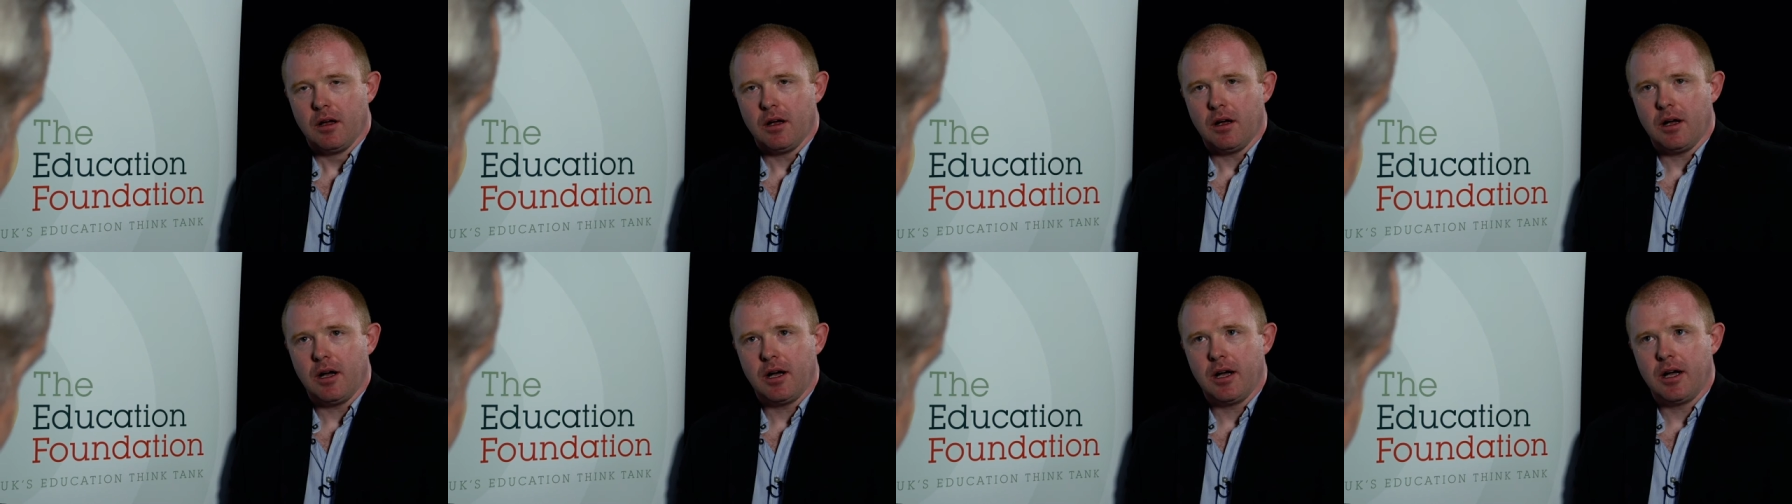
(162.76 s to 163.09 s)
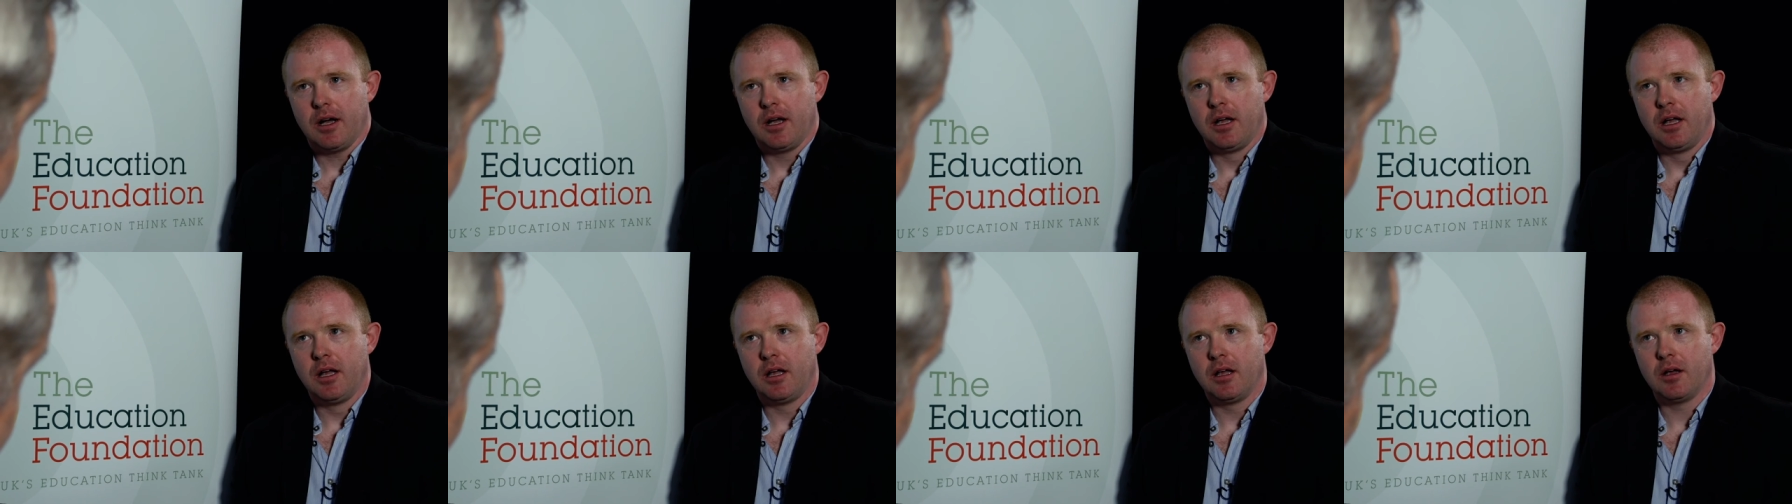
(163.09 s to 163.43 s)

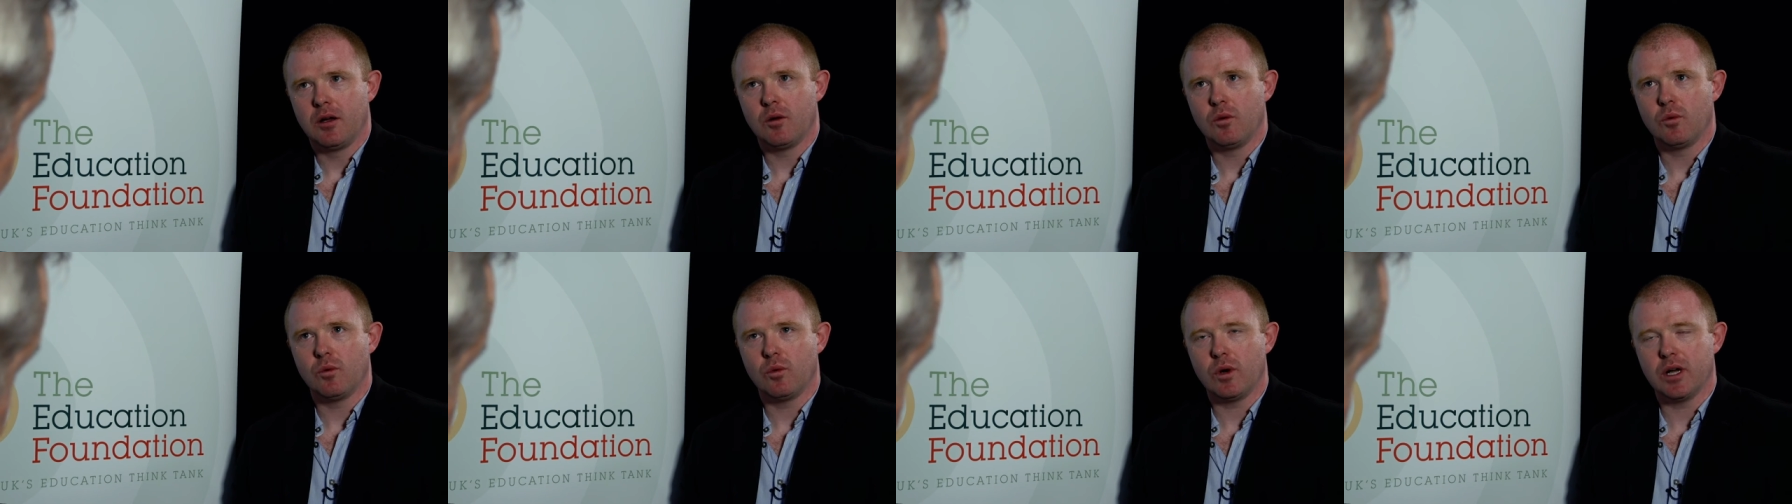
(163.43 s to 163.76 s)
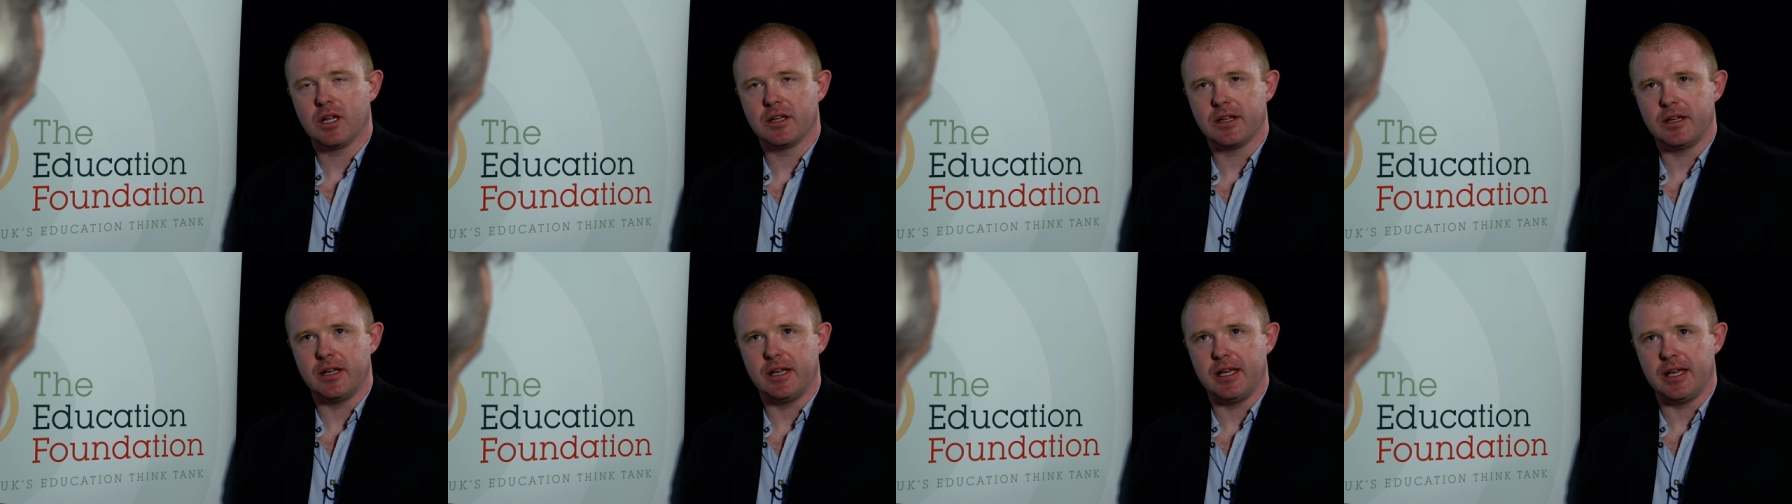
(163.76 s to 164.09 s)
Uh,
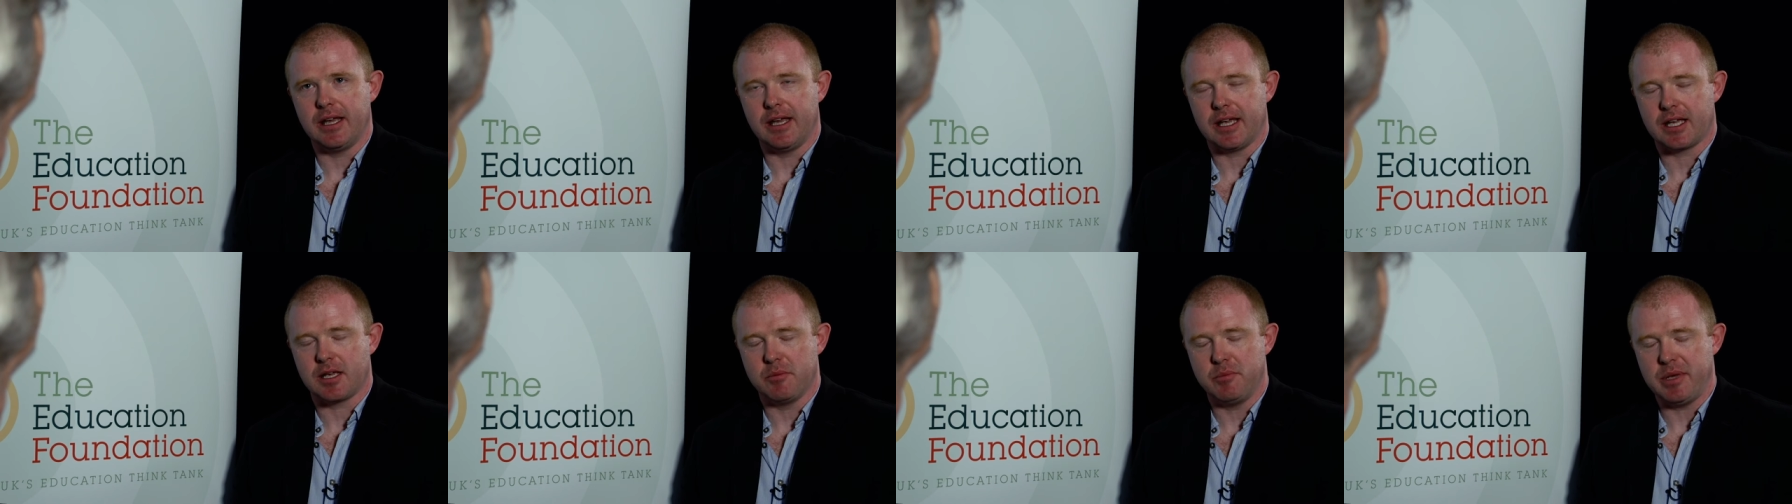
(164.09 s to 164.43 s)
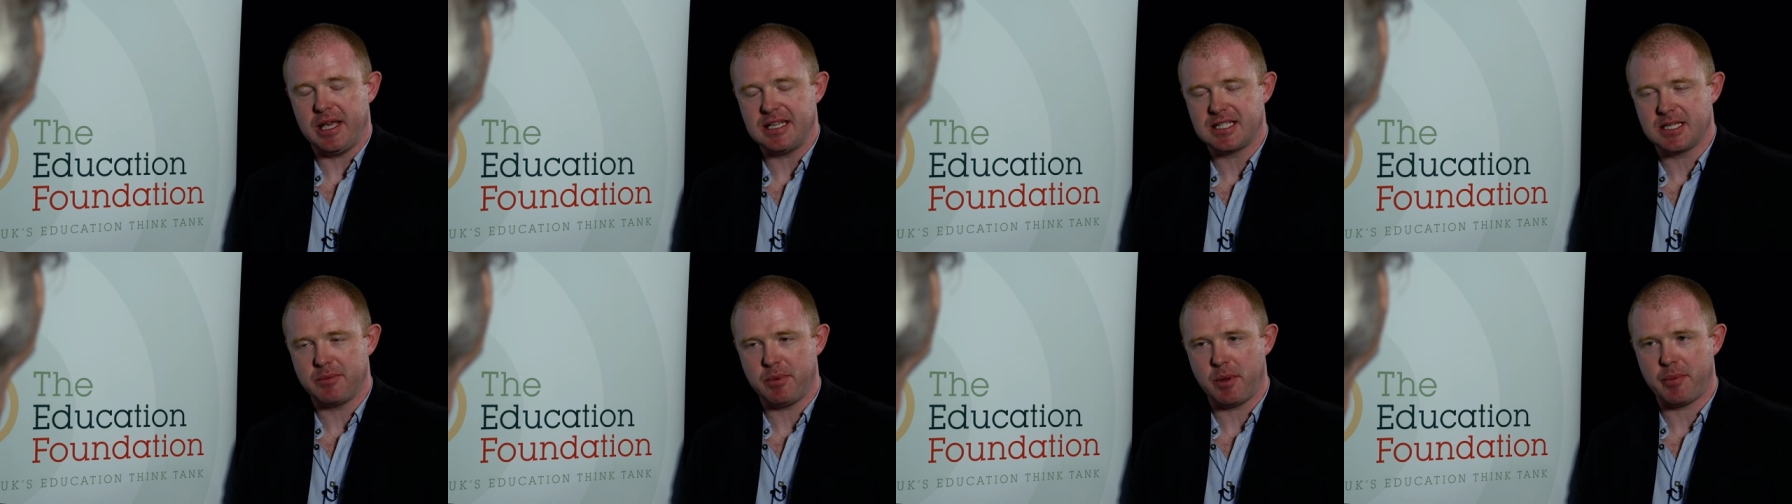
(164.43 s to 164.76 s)
well, it, it can be
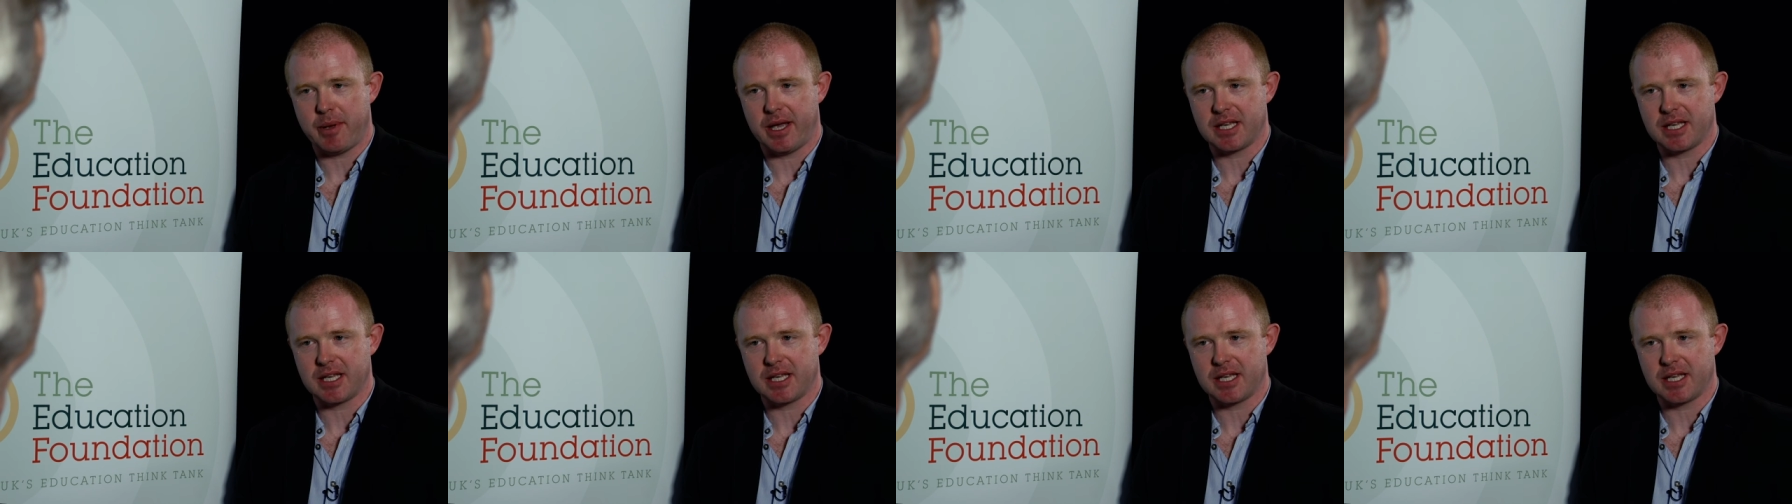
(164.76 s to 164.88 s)
easy to be